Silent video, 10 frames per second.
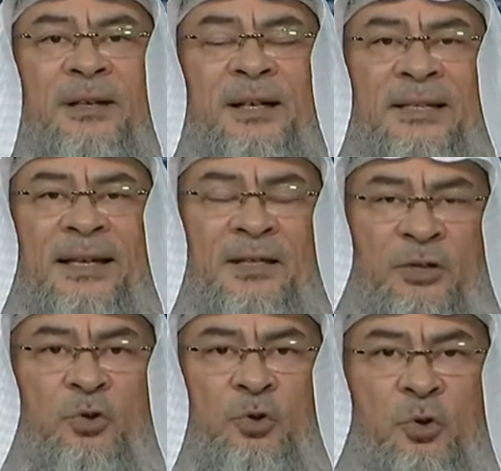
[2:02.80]
in a
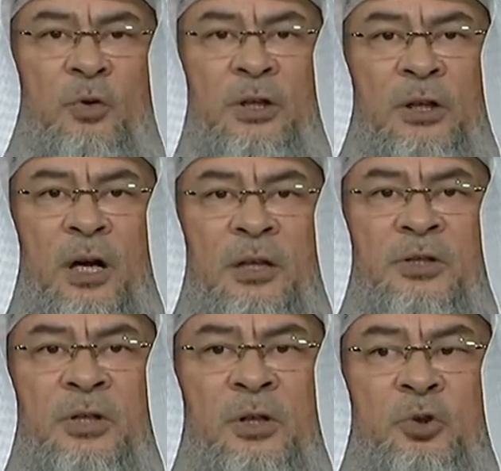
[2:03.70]
sense, to draw the
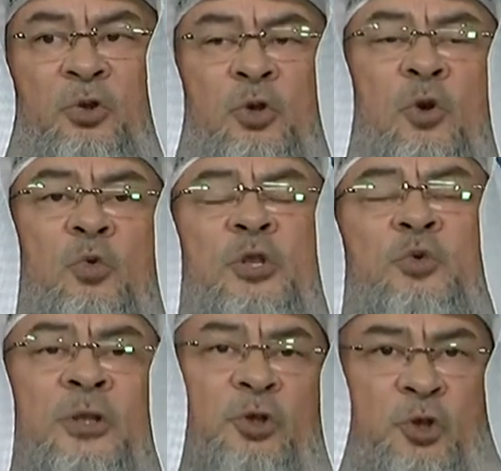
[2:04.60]
lots, to know
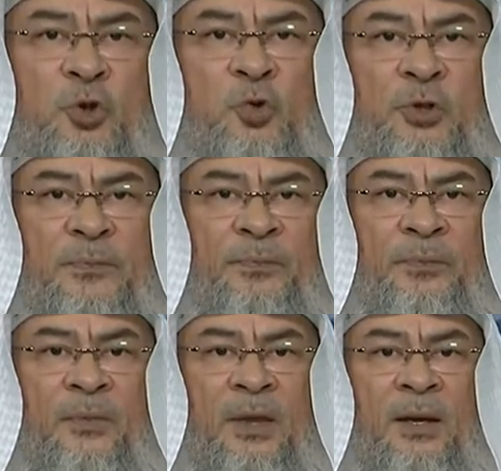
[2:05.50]
which one to choose.
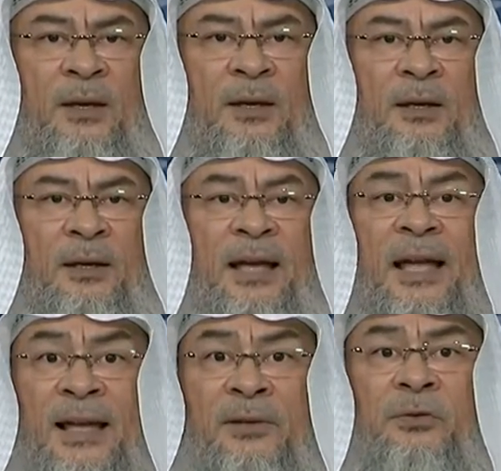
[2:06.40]

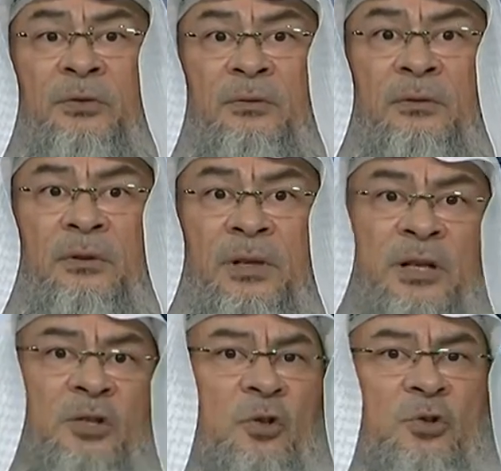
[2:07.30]
And there
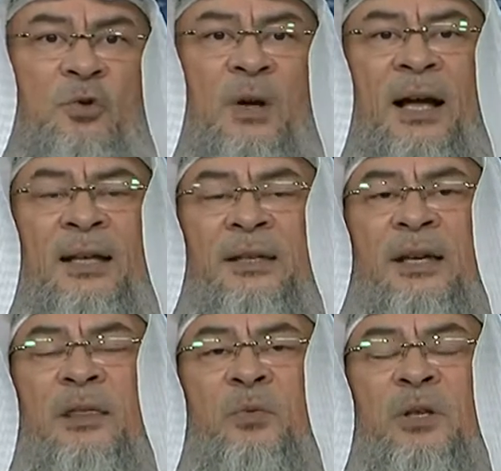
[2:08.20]
is also a
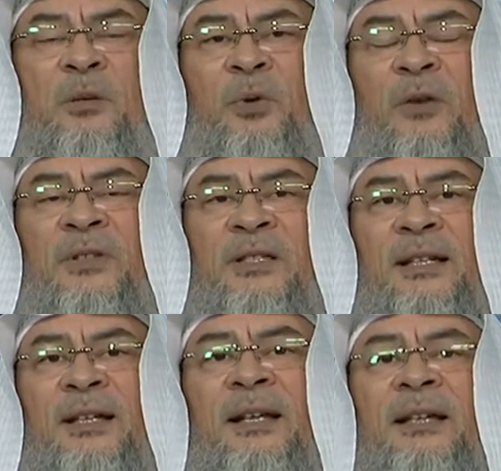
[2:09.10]
hadith where the Prophet
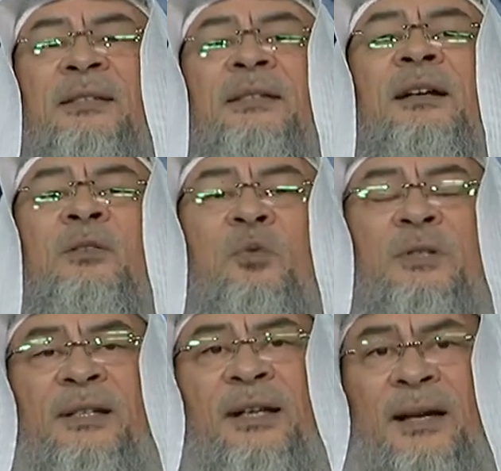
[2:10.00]
said, alayhi salatu
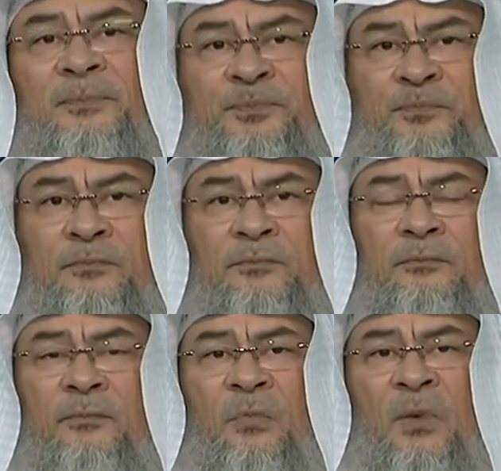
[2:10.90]
wasalam,
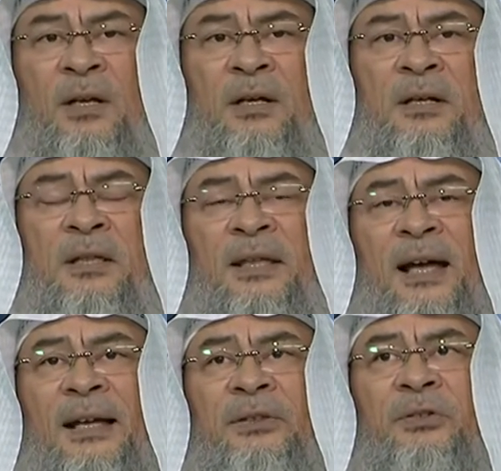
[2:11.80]

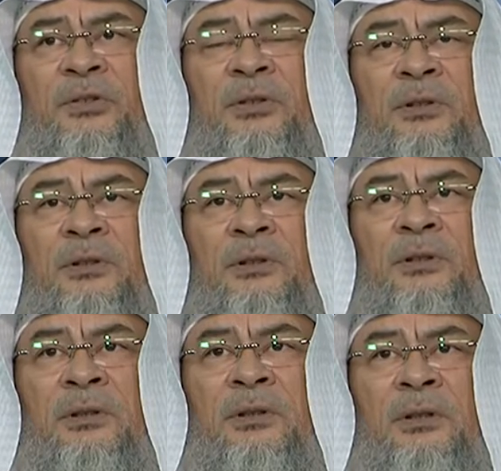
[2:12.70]
that
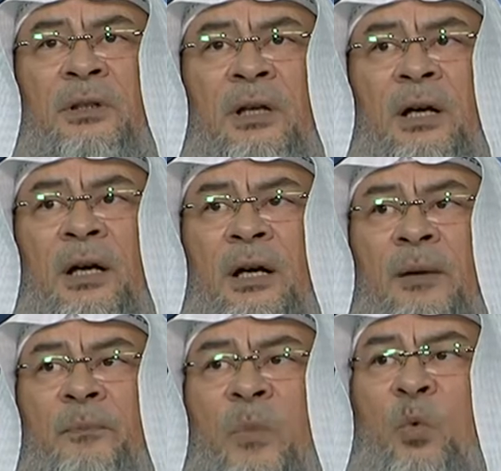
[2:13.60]

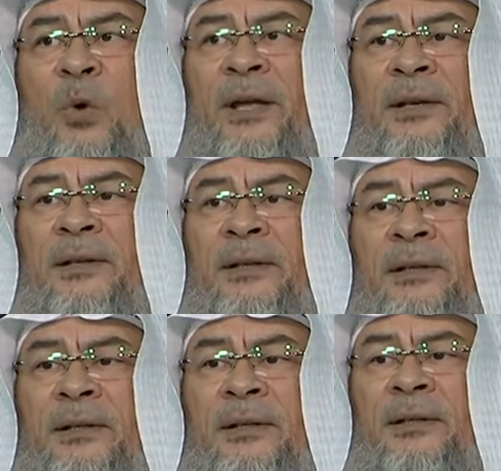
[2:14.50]
when